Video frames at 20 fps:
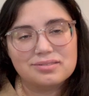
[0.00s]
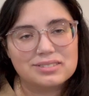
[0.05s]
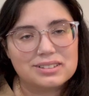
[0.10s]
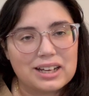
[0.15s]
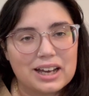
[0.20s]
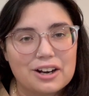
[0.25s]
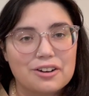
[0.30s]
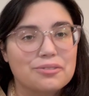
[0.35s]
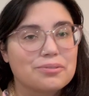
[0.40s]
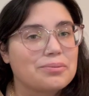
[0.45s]

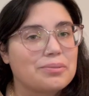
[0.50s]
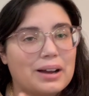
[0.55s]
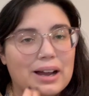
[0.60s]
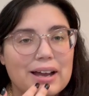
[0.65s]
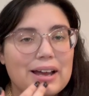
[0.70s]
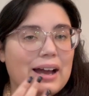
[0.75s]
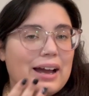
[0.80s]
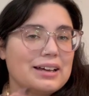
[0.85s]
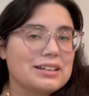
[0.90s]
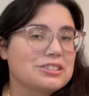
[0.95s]
kind of,
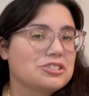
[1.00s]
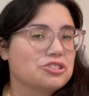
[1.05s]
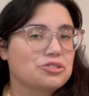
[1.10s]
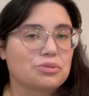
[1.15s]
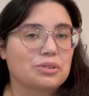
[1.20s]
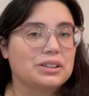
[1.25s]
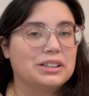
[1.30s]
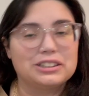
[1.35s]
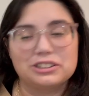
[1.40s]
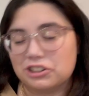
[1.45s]
I just
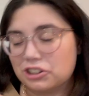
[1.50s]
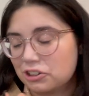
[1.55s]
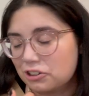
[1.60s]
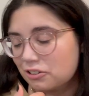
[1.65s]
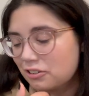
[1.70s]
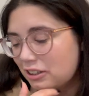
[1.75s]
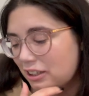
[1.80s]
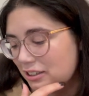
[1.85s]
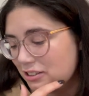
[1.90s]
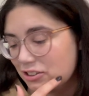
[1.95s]
relate to her a
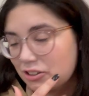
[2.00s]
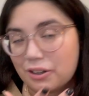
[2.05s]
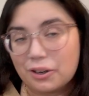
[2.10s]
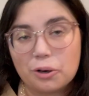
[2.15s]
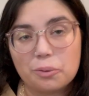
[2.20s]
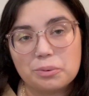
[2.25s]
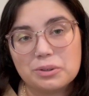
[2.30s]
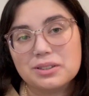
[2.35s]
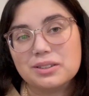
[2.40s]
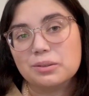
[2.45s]
lot, so I
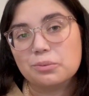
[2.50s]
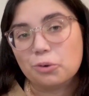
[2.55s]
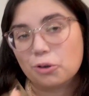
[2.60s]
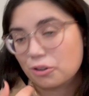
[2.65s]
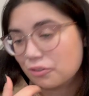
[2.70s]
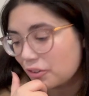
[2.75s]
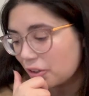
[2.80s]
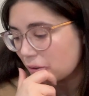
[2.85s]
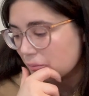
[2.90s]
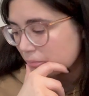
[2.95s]
hope we see more
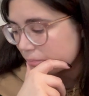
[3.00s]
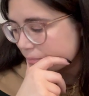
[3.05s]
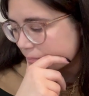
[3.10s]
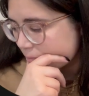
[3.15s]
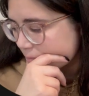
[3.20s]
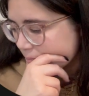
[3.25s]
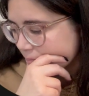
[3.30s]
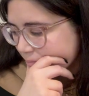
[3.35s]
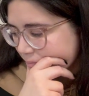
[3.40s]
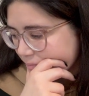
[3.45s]
of her.
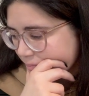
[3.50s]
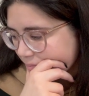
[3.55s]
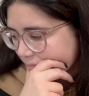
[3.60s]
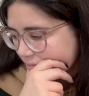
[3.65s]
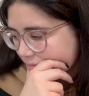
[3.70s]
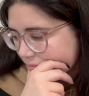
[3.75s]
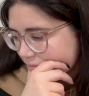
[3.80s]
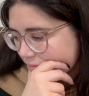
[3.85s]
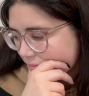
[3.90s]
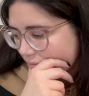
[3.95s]

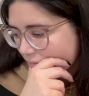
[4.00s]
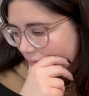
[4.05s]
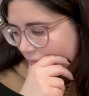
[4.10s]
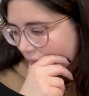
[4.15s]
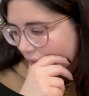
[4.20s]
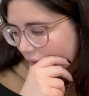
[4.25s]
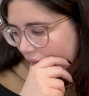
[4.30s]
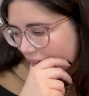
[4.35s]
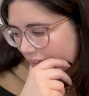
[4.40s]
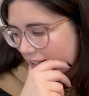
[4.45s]

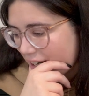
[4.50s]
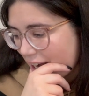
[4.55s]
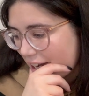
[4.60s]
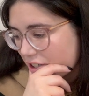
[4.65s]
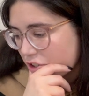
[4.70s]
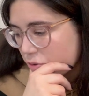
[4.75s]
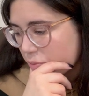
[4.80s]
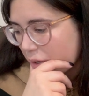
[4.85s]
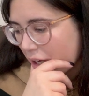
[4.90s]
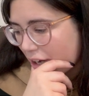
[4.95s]
All right,
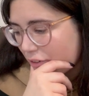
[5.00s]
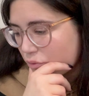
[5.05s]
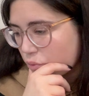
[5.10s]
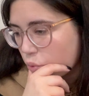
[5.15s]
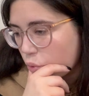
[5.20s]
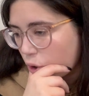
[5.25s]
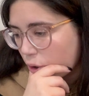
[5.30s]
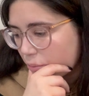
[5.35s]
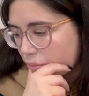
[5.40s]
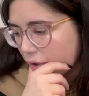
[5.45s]
next we have
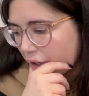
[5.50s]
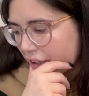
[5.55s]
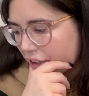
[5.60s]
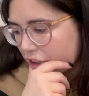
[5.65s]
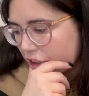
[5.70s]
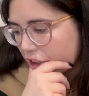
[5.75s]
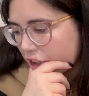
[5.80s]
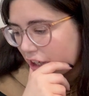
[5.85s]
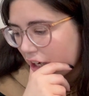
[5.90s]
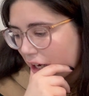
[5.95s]

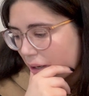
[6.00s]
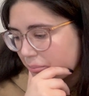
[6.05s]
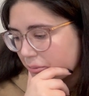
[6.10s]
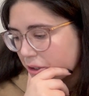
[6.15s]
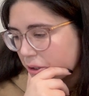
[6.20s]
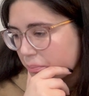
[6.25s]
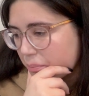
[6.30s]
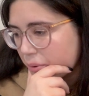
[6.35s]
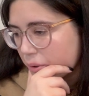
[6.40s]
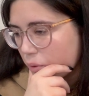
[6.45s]
Warbreaker. I'm
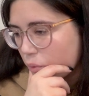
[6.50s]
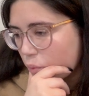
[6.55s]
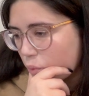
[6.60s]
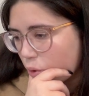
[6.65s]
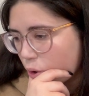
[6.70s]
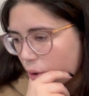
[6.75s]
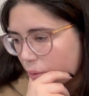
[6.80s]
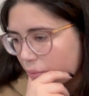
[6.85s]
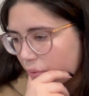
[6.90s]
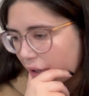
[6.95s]
gonna put
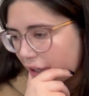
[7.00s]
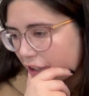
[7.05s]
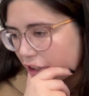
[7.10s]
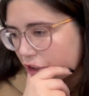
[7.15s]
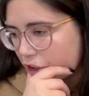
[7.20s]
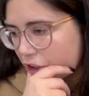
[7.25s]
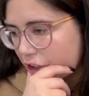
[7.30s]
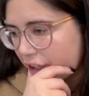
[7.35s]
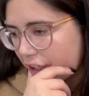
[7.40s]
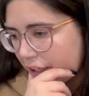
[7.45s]

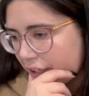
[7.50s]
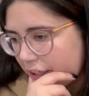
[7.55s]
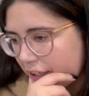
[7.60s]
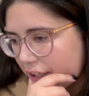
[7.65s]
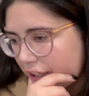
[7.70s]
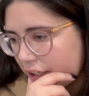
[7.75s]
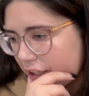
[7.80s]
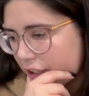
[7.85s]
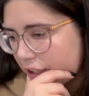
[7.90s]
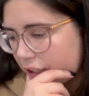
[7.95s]
Warbreaker
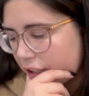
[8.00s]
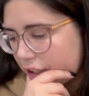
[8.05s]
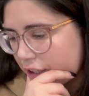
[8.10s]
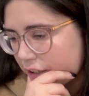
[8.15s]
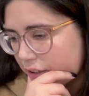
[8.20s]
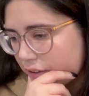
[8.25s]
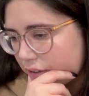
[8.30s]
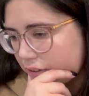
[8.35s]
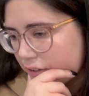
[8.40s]
in,